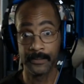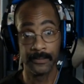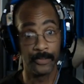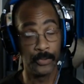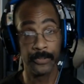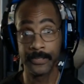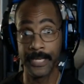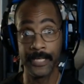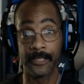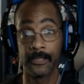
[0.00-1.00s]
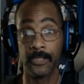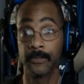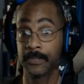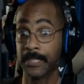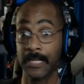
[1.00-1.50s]
Do your thing. You know what
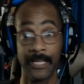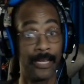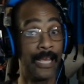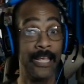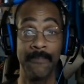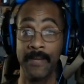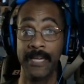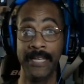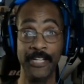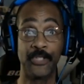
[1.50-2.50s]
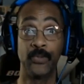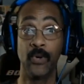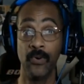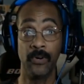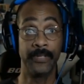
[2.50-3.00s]
I'm saying? I ain't mad at you. Go
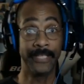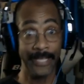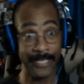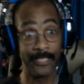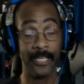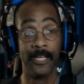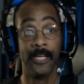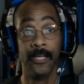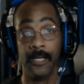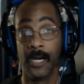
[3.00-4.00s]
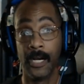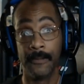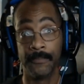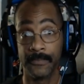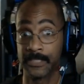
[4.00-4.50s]
on and get it.
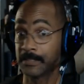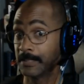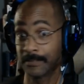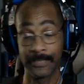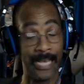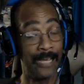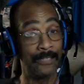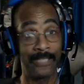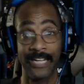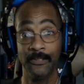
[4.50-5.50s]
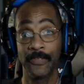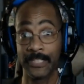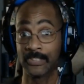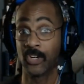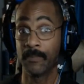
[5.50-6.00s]
I don't think it's
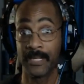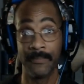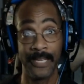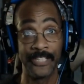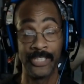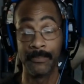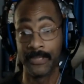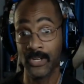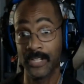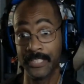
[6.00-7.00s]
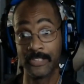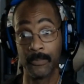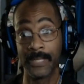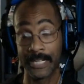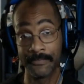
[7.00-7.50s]
gonna be a bad ship at all. I think it's gonna be a
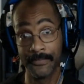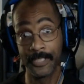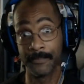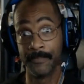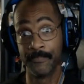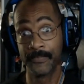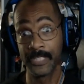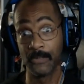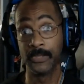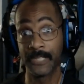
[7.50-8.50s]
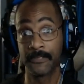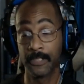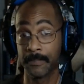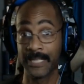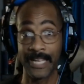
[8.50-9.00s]
lot of fun. It will definitely
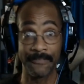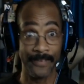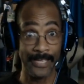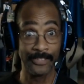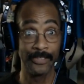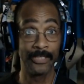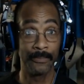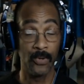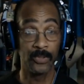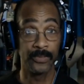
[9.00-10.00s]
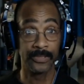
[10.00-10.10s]
be a lot faster than the Polaris.